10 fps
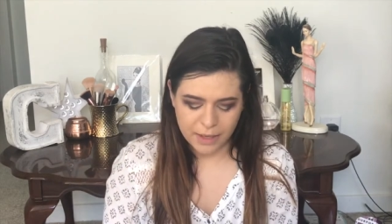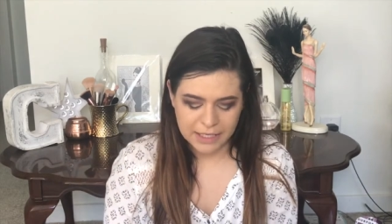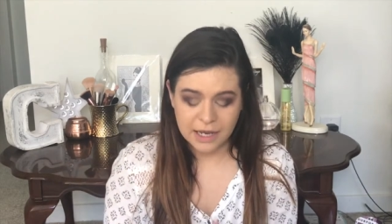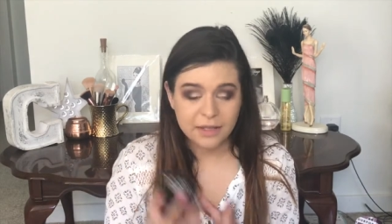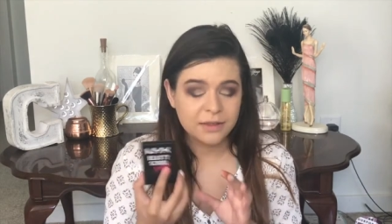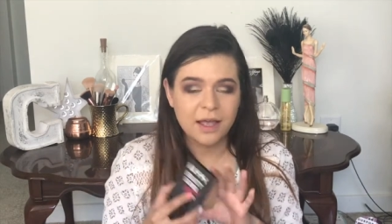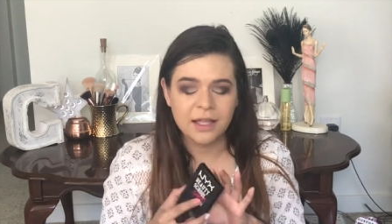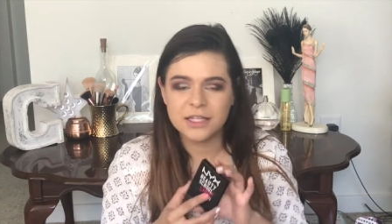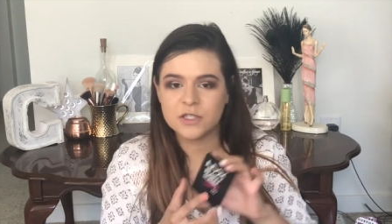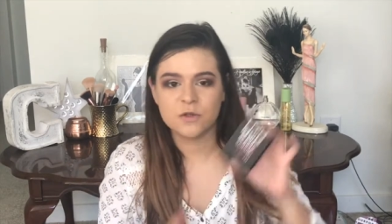and I
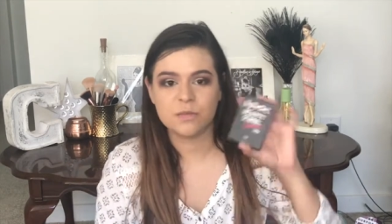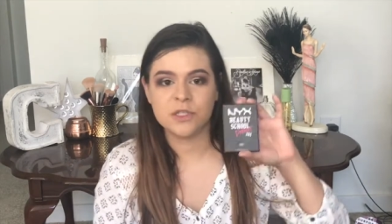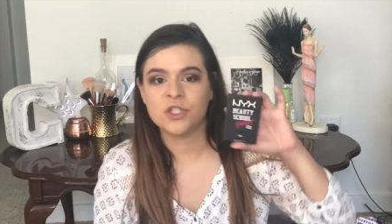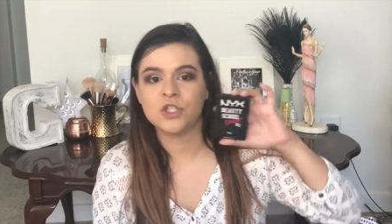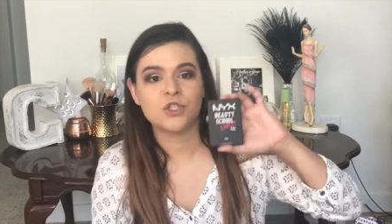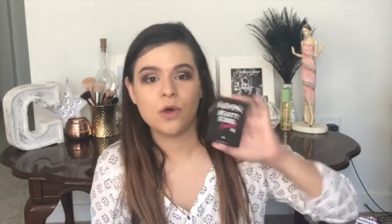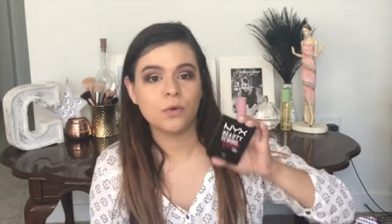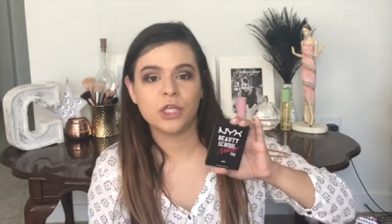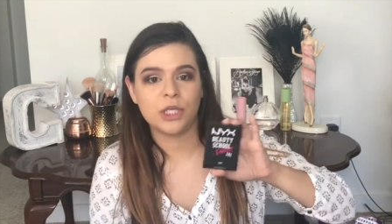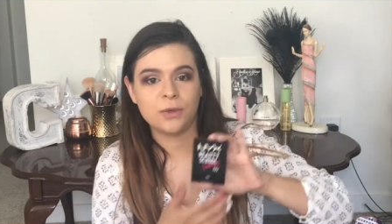thought this would be
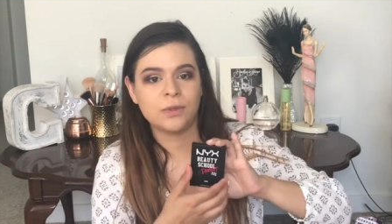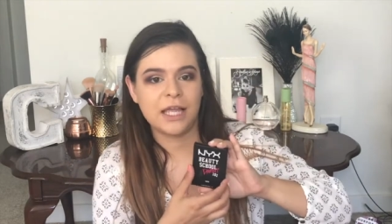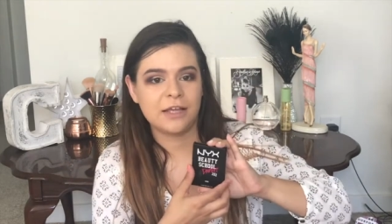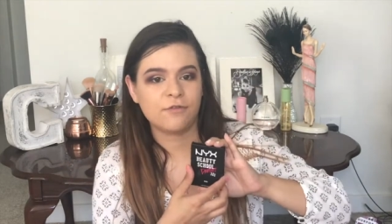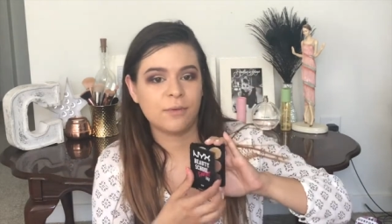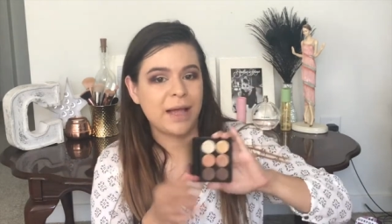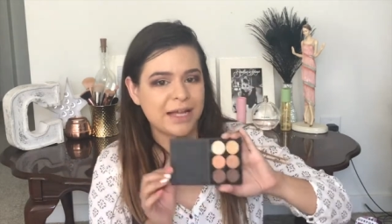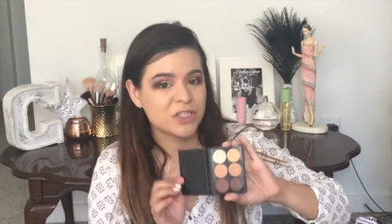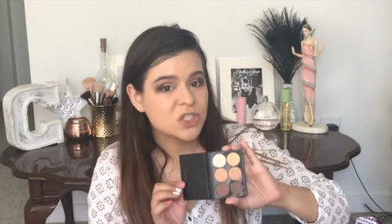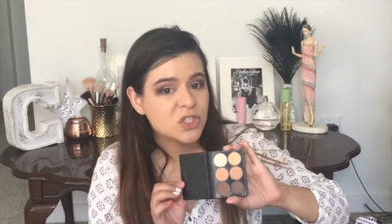so cute, like for
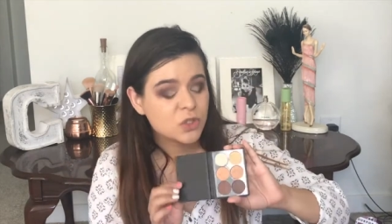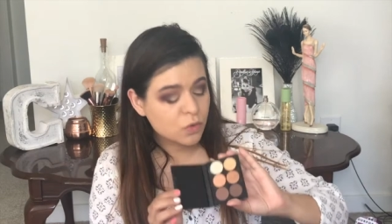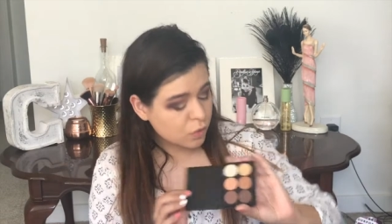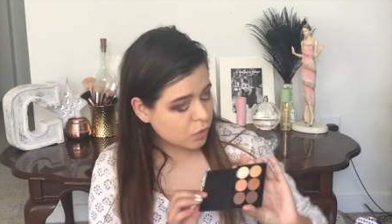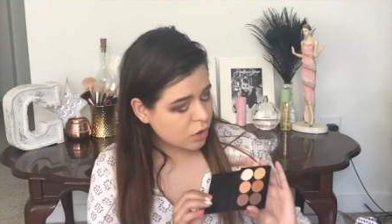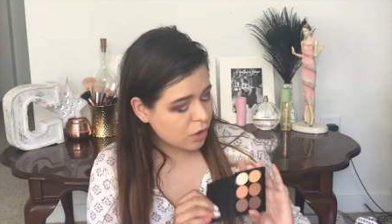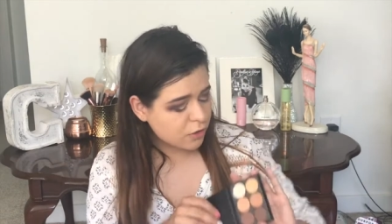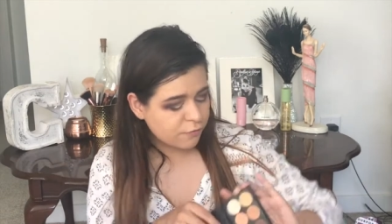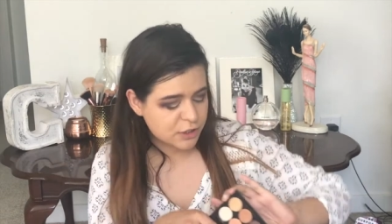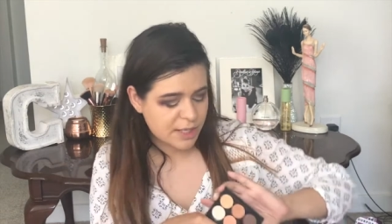back to
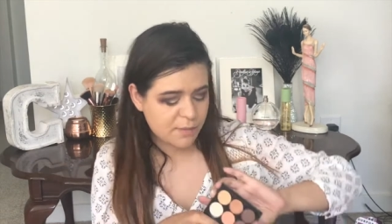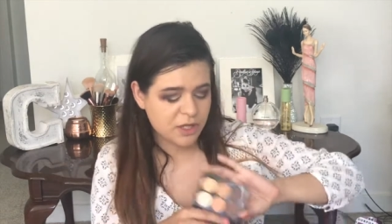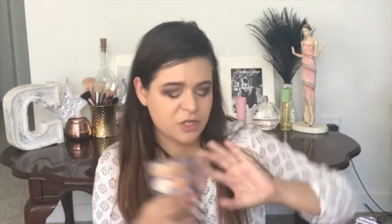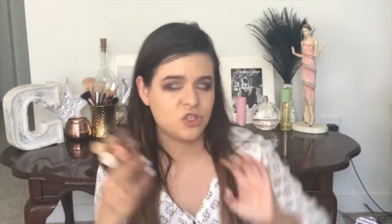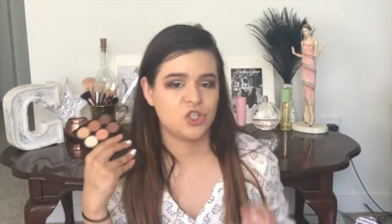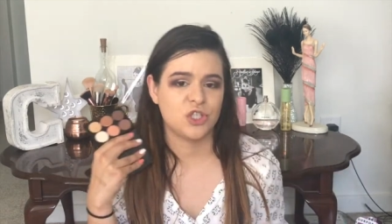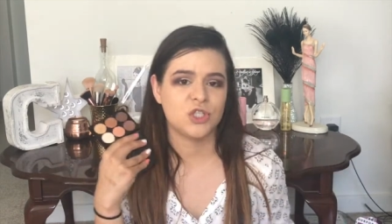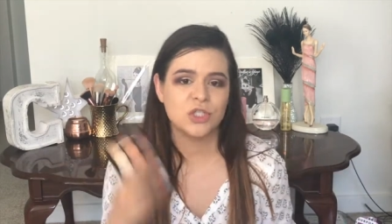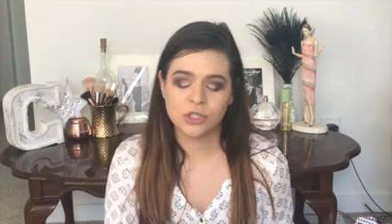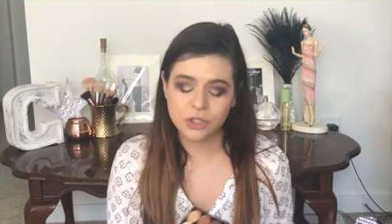school, for someone that's
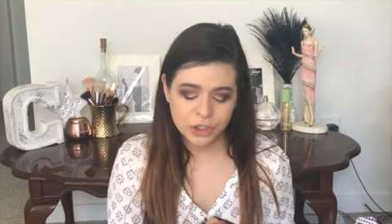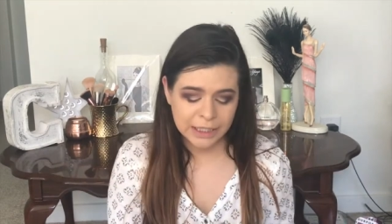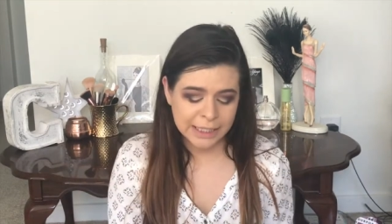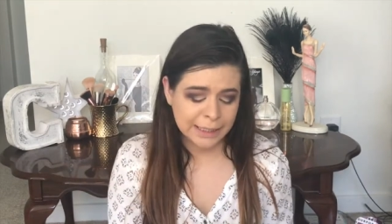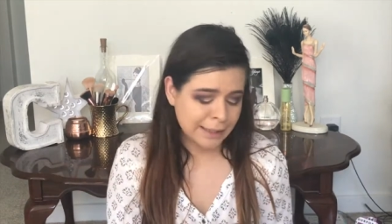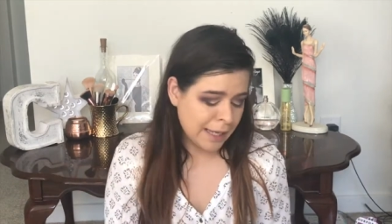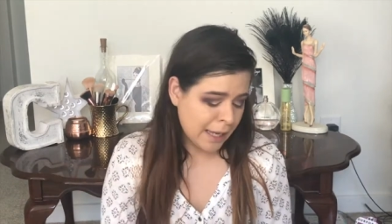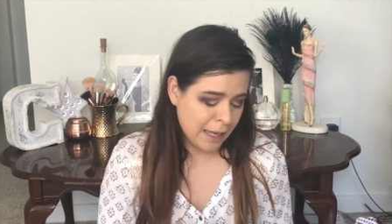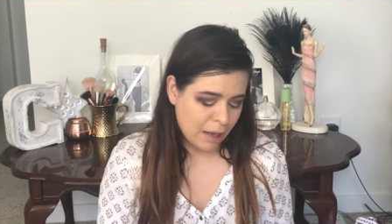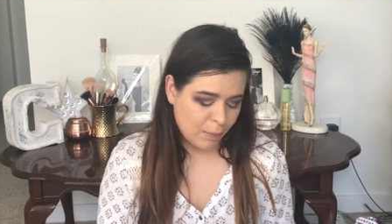just learning,
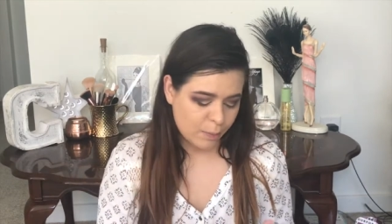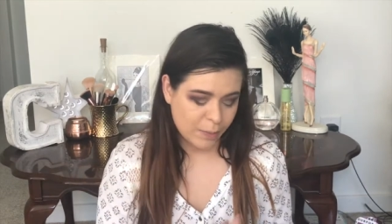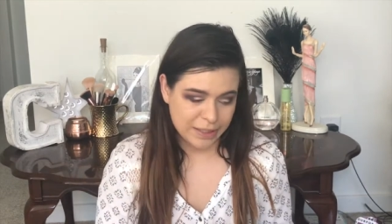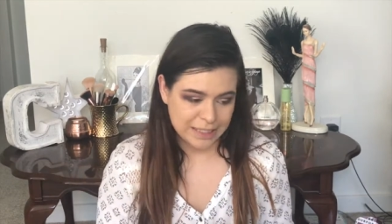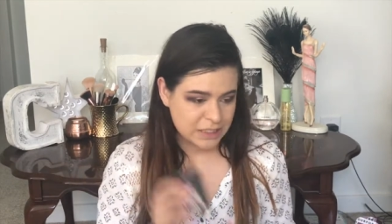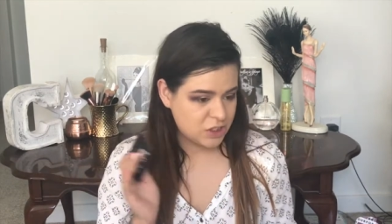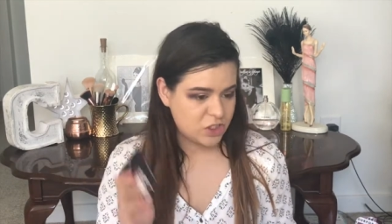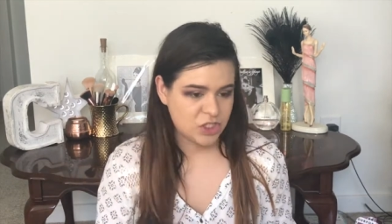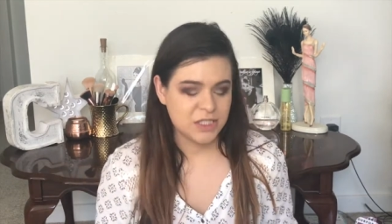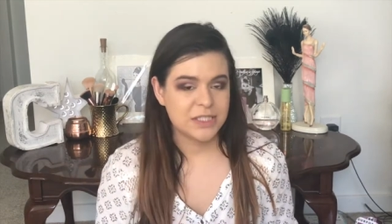but it's
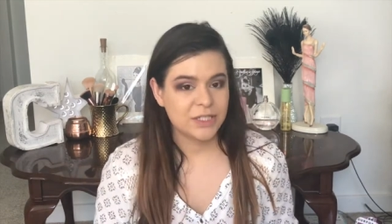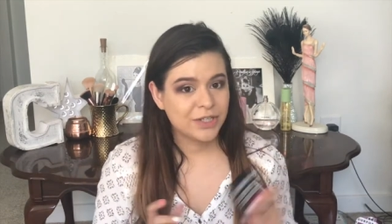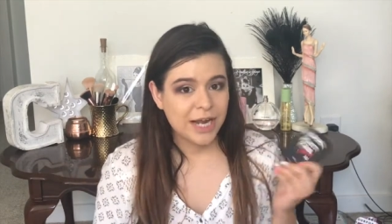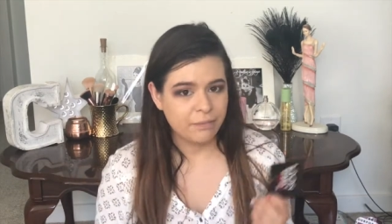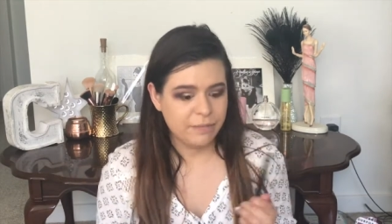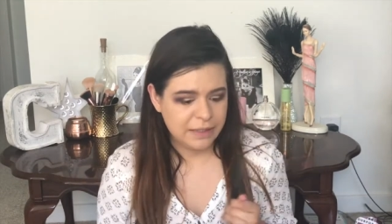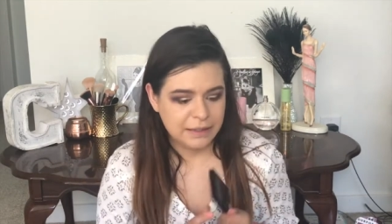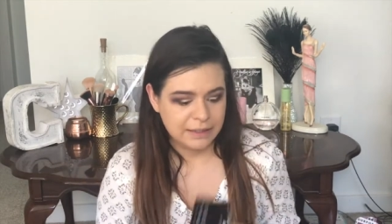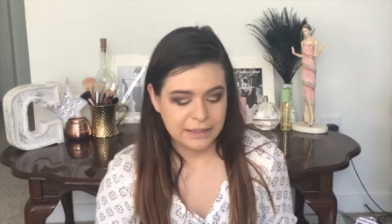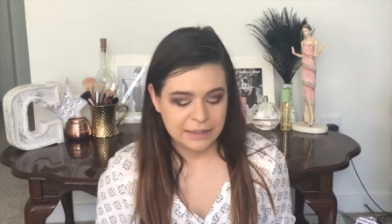just
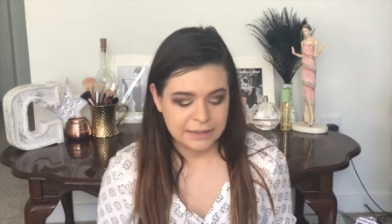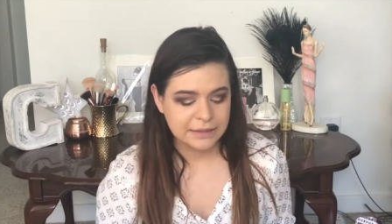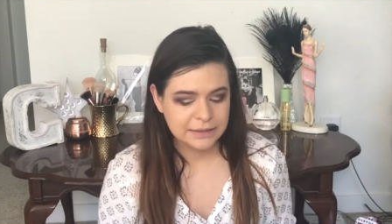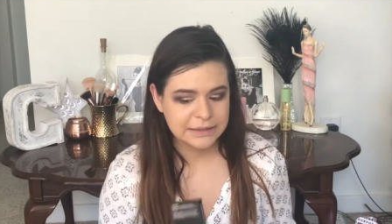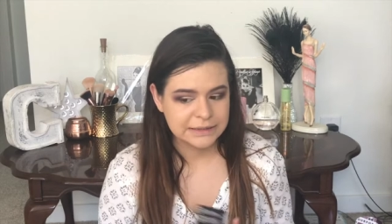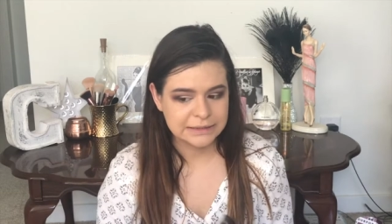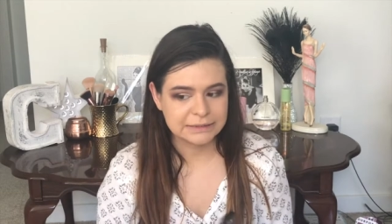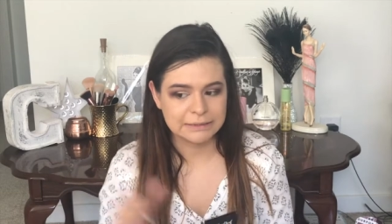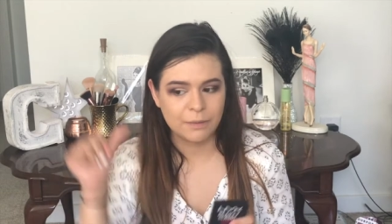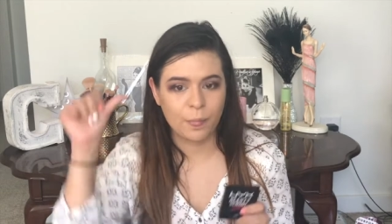crappy.
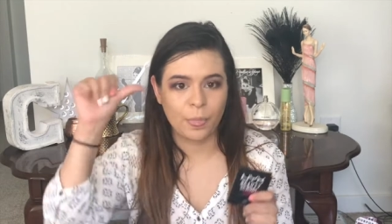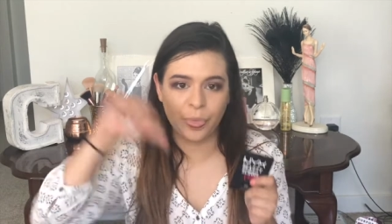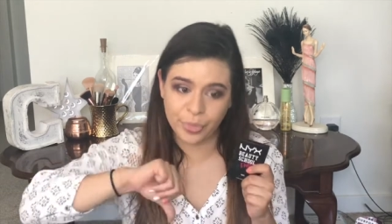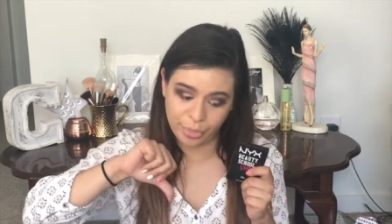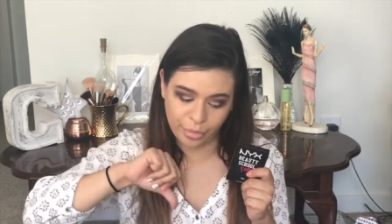Mm,